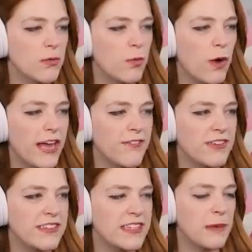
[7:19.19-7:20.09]
Your wife
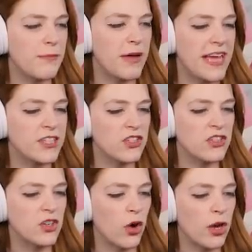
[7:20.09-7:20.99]
is in the bed.
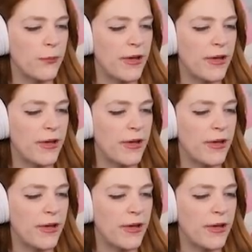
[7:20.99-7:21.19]
Just go to